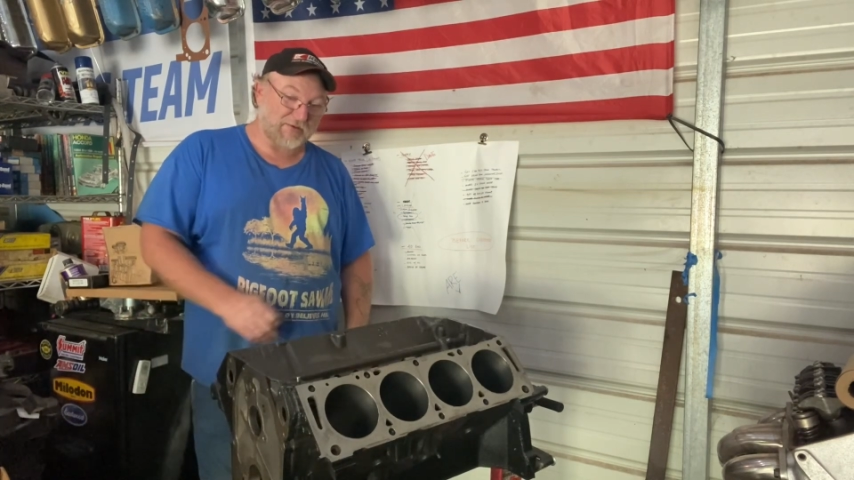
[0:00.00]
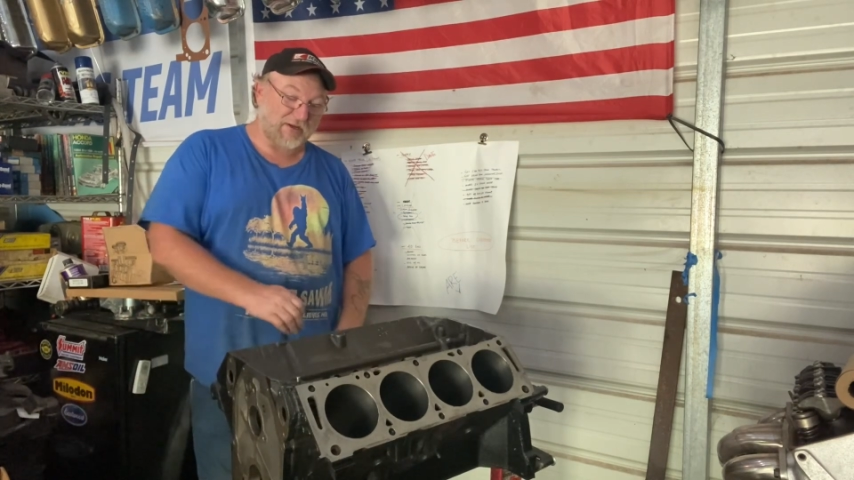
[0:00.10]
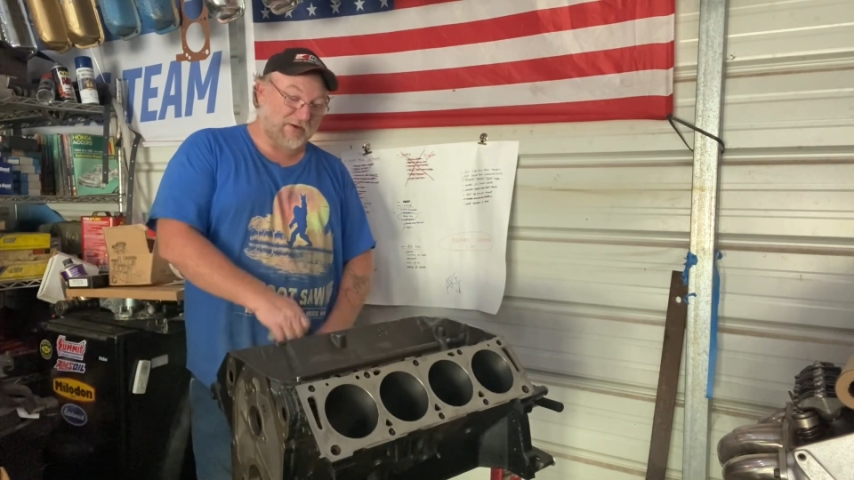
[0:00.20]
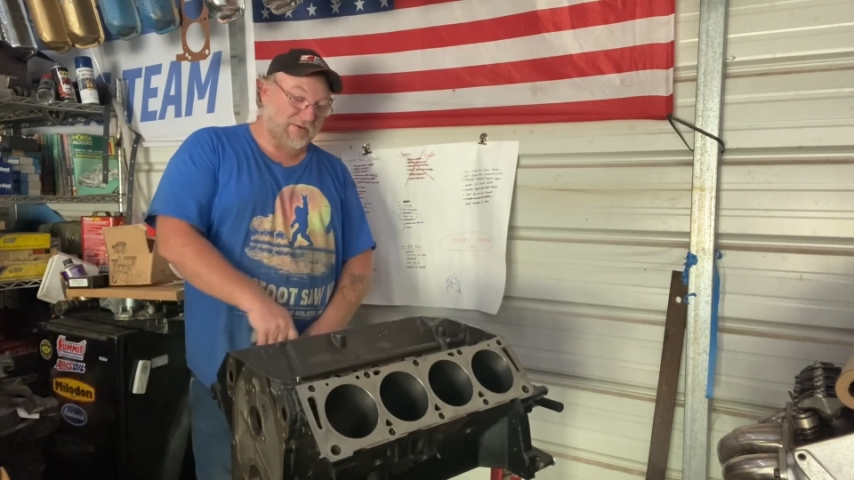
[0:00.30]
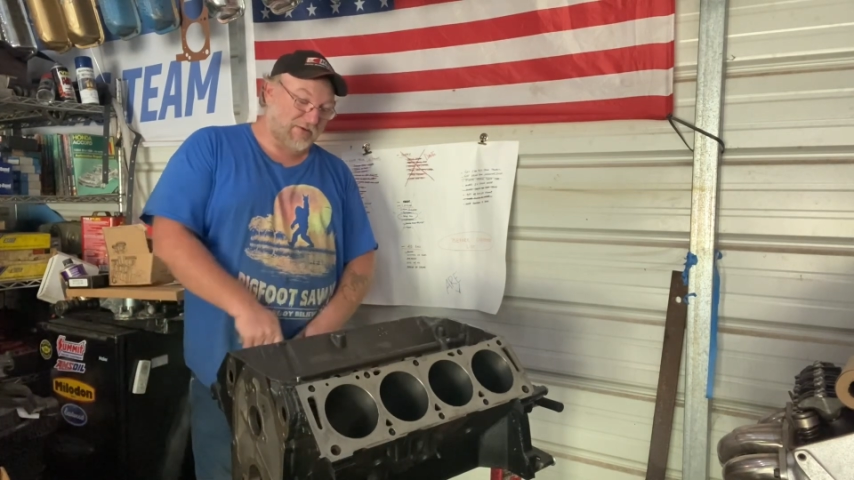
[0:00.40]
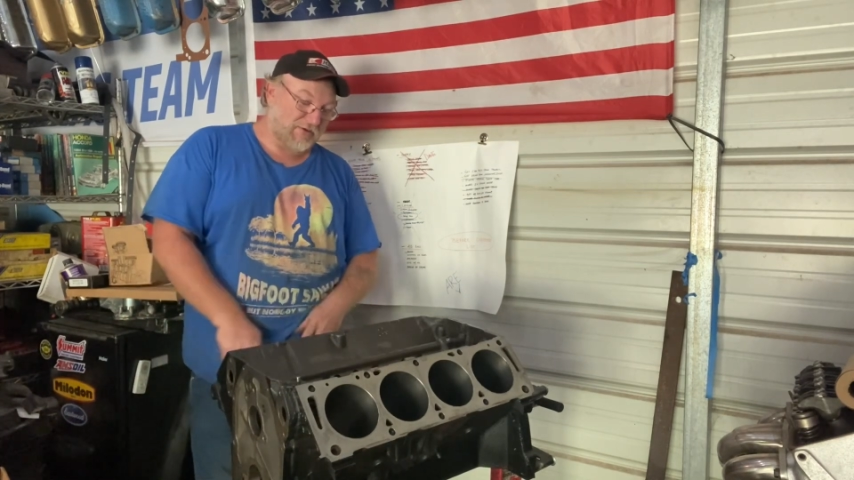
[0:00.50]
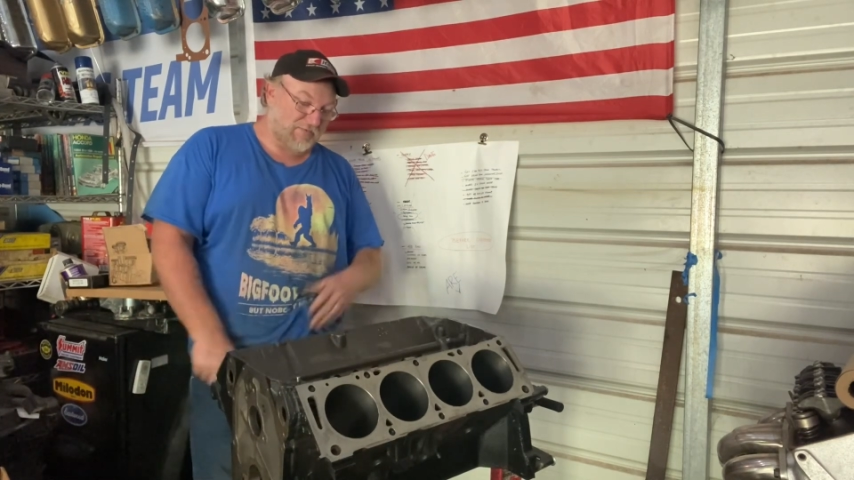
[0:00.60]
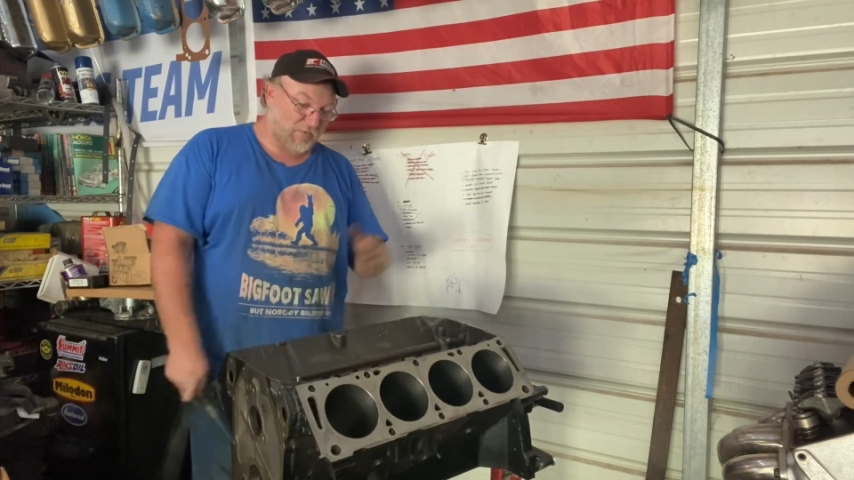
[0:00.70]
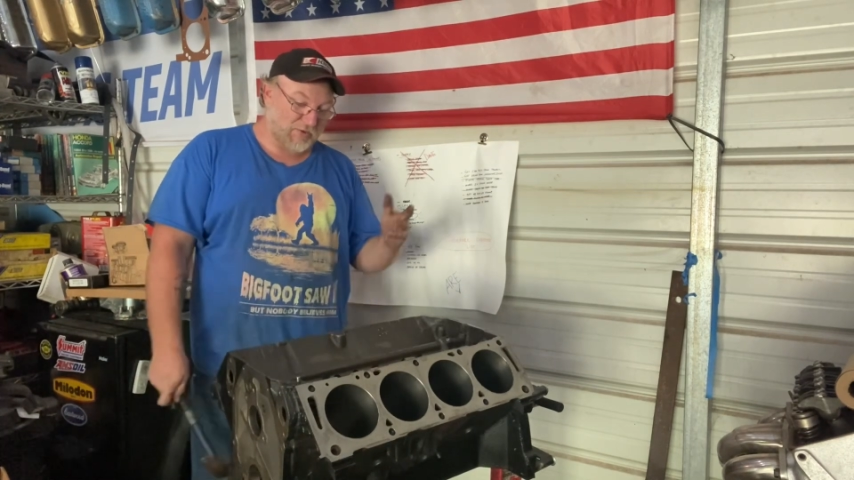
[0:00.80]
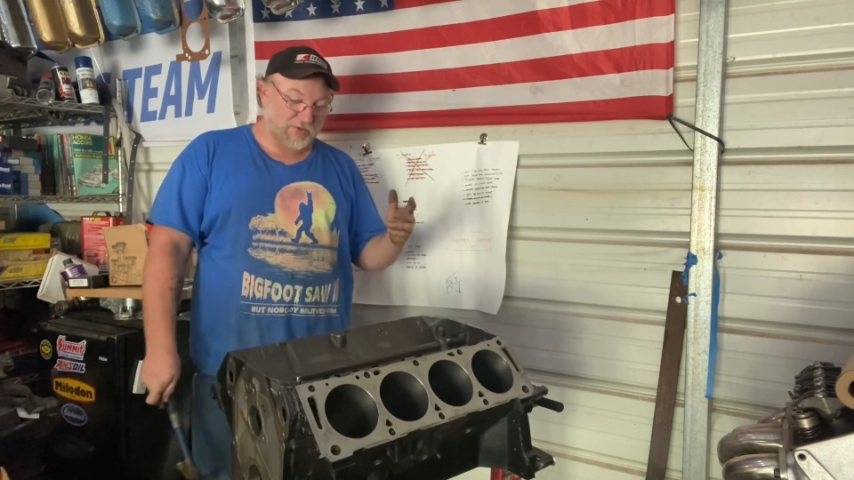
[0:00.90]
Now,
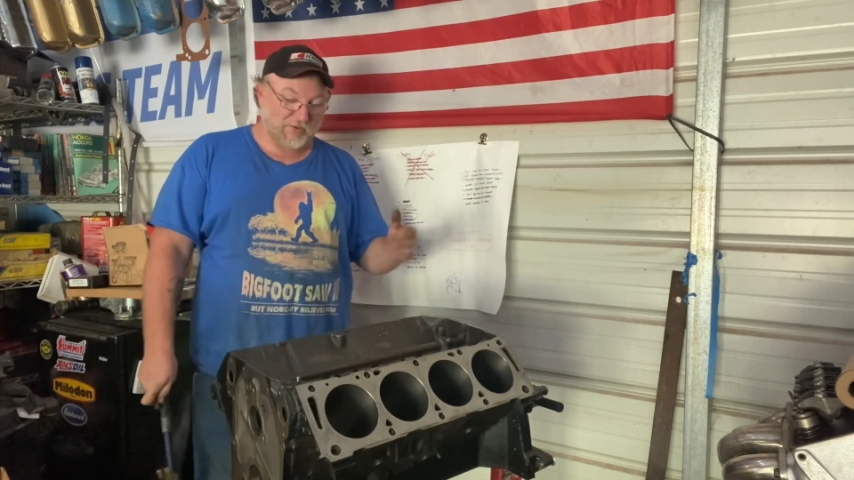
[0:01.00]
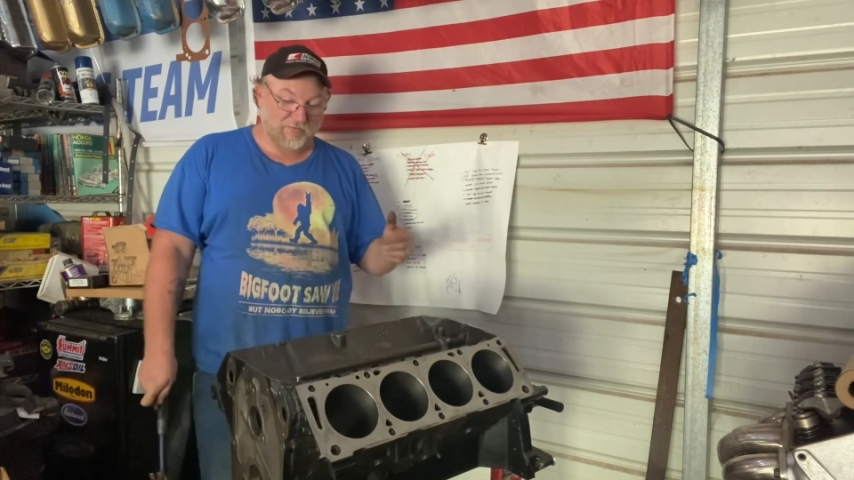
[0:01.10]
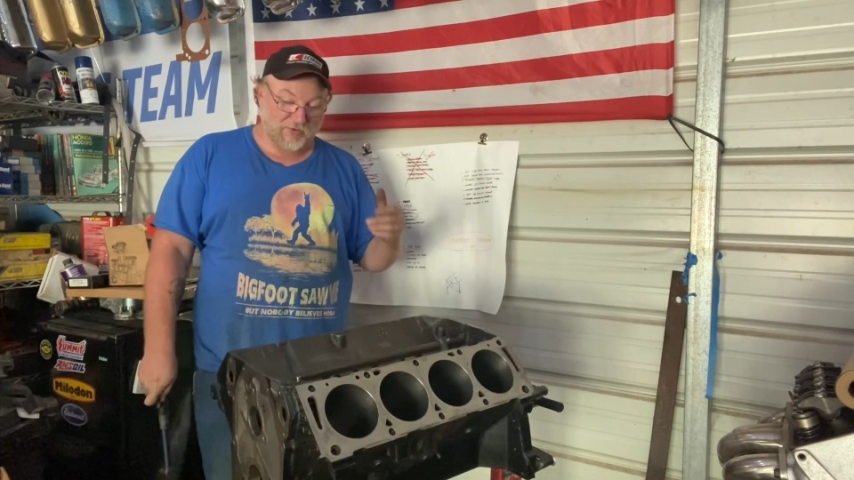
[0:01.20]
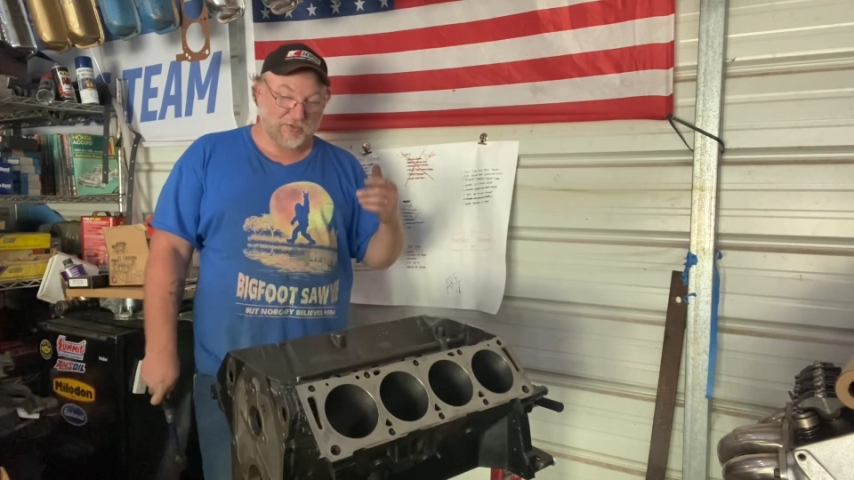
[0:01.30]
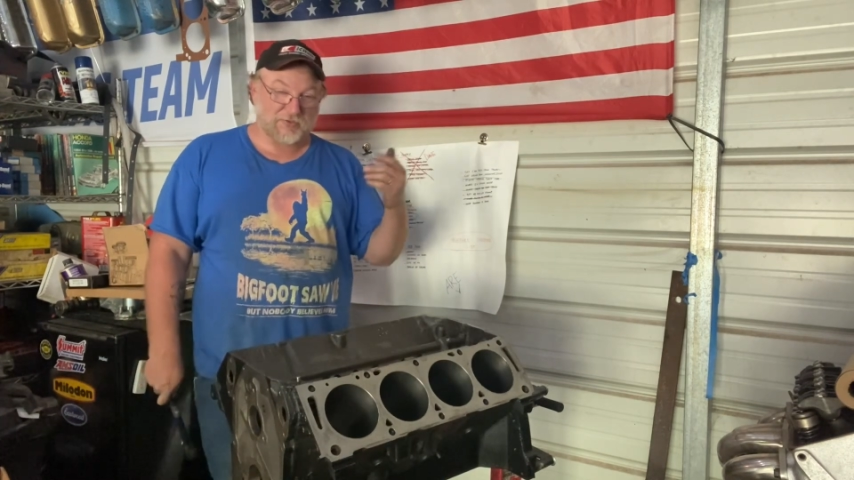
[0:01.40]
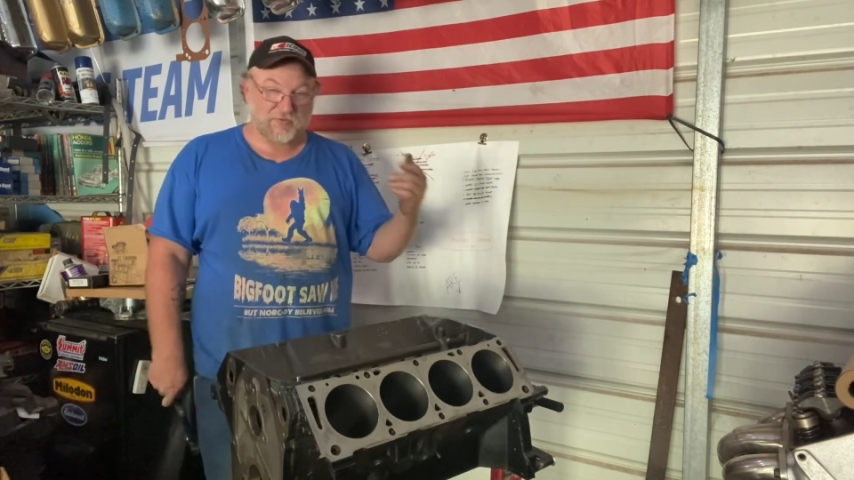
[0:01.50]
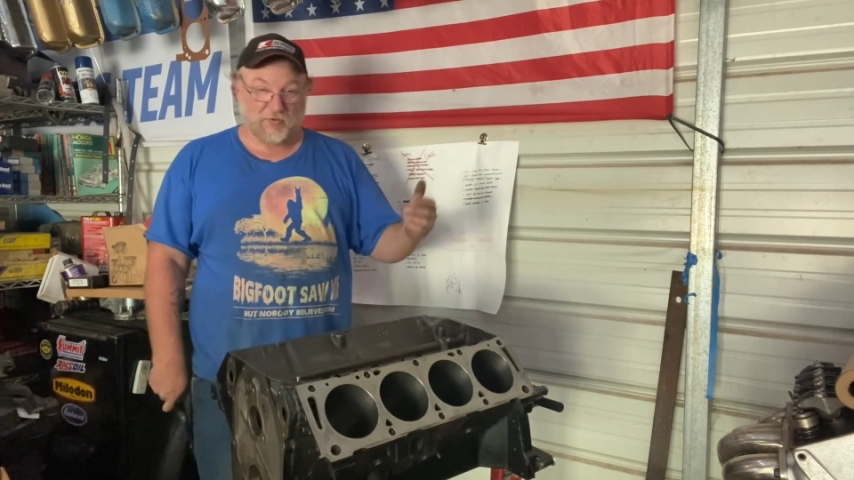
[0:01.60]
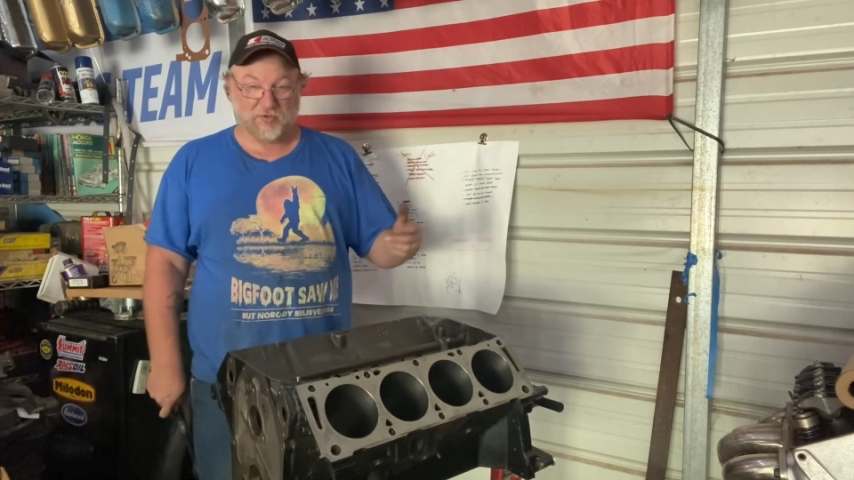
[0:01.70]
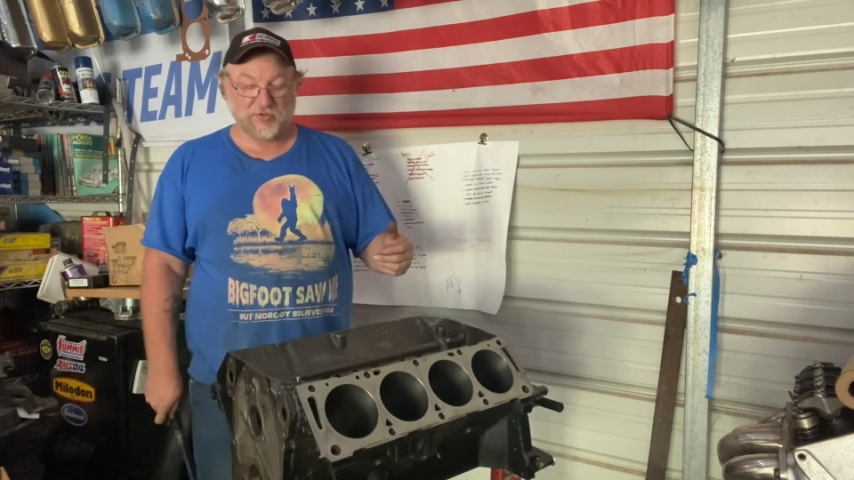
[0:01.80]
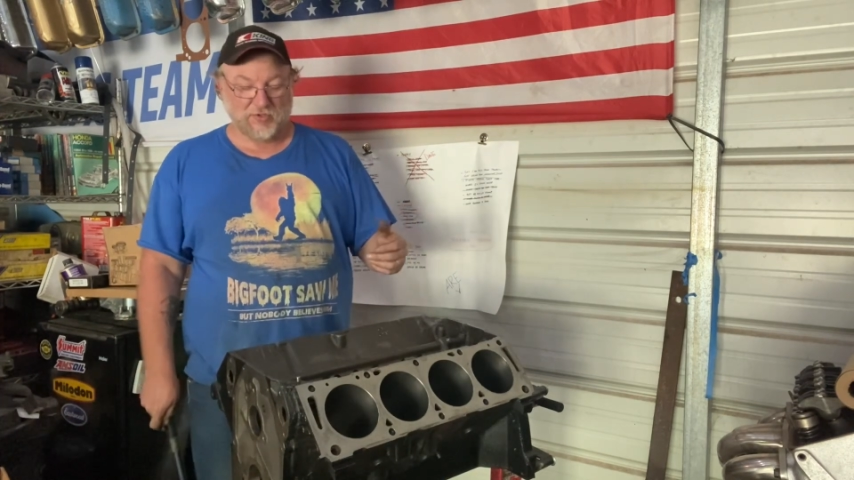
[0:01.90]
fortunately for us, of
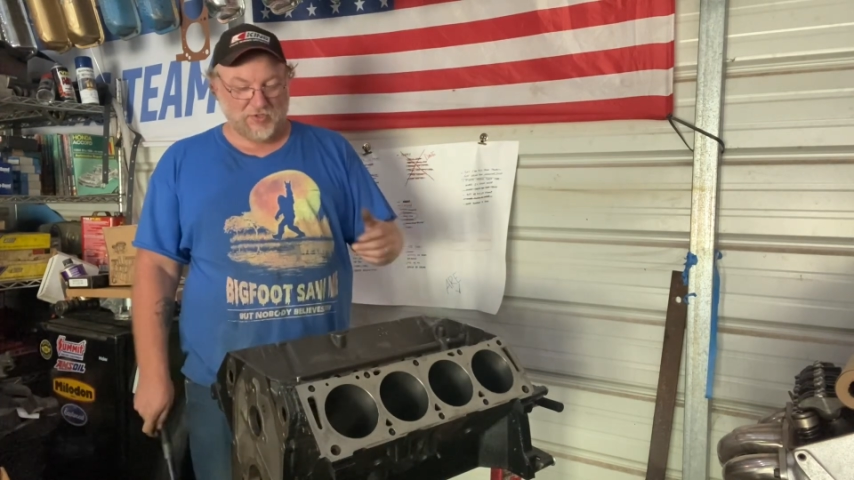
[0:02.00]
course,